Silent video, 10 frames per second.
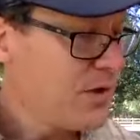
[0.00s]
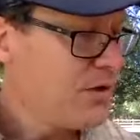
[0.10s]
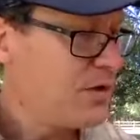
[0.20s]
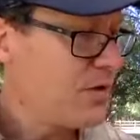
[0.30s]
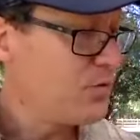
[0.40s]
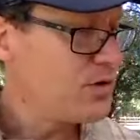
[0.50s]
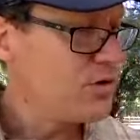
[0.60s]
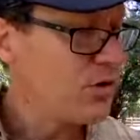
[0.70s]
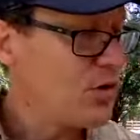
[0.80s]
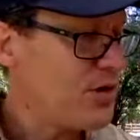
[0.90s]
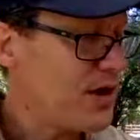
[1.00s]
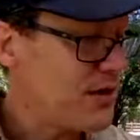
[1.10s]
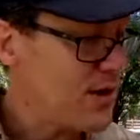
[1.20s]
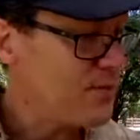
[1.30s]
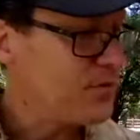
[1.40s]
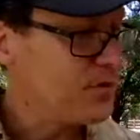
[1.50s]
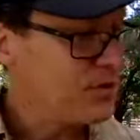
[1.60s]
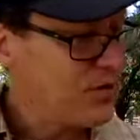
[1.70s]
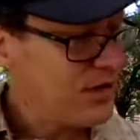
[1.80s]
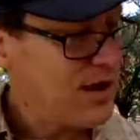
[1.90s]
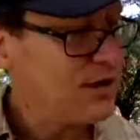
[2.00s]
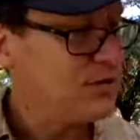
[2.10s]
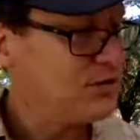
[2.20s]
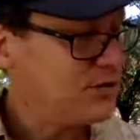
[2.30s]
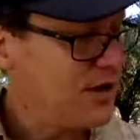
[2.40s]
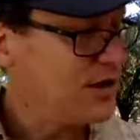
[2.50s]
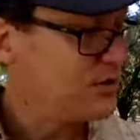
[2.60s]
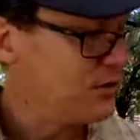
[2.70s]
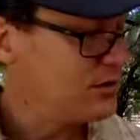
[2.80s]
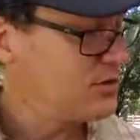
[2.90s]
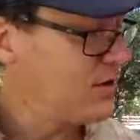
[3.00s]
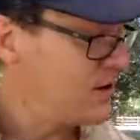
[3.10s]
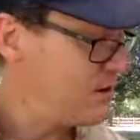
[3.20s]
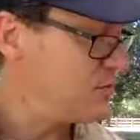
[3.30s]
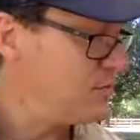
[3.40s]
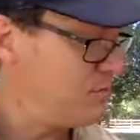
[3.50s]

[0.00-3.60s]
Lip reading: Then when you grow that up, you say, okay, it looks like it's